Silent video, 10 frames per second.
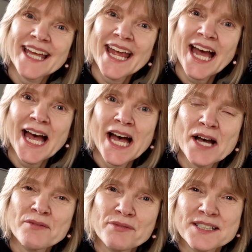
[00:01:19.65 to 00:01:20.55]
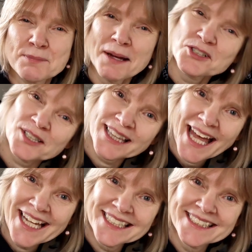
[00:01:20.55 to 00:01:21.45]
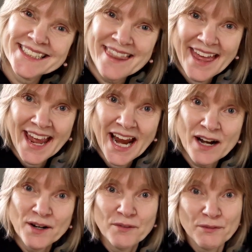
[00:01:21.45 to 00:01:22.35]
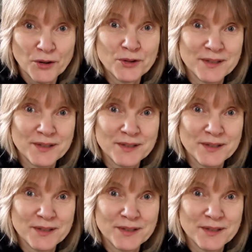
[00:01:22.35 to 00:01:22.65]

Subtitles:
They have special lights there for